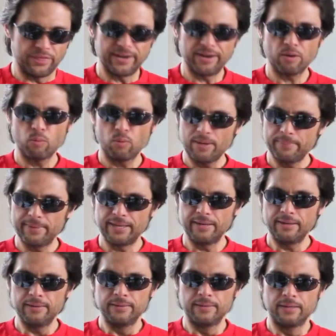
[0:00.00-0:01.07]
their
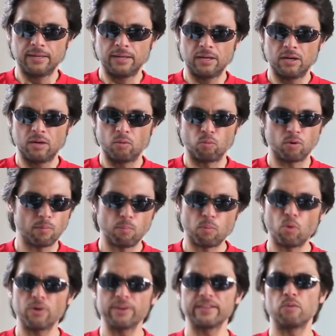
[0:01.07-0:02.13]
women were
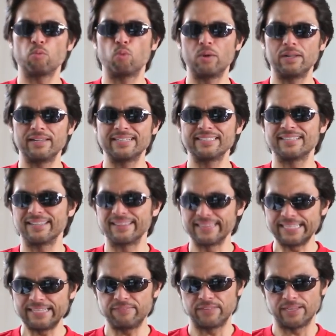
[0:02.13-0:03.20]
more than willing to
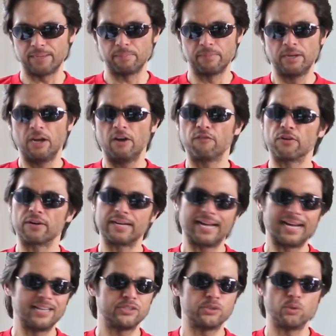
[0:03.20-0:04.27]
leave them for
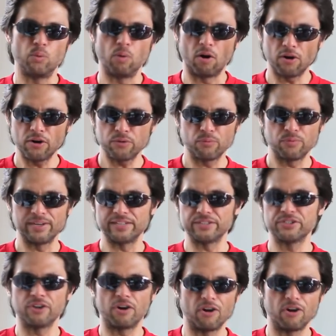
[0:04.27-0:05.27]
guys who aren't rich,